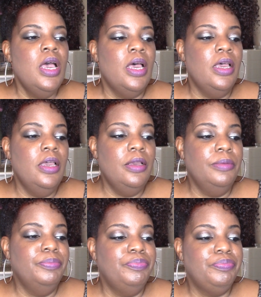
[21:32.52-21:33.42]

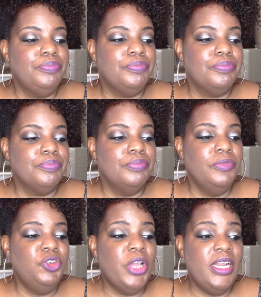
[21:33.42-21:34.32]
Try
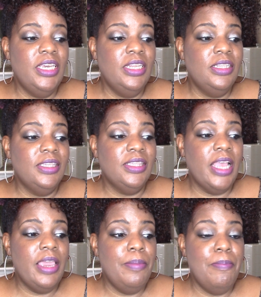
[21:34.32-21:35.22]
to get it to
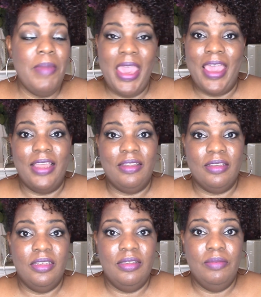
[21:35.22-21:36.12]
stay matte
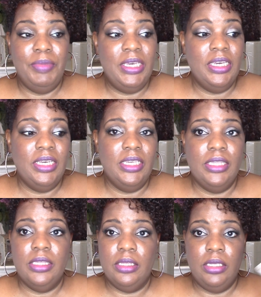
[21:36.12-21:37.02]

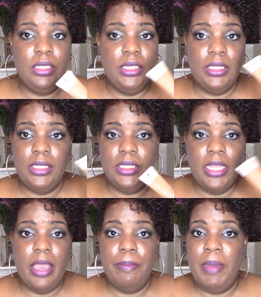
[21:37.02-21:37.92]
because this is
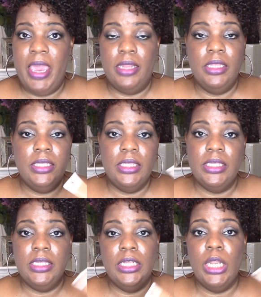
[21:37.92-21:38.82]
not matte. This
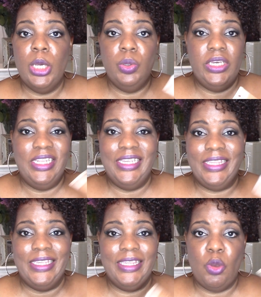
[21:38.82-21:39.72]
is glowy.
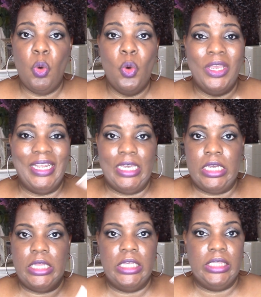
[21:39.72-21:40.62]
This is
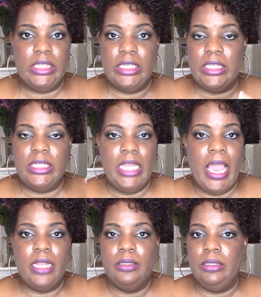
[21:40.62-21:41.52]
oily. This is
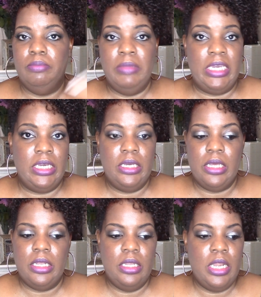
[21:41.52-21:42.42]
not me.
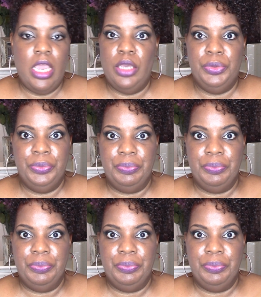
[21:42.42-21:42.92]
No.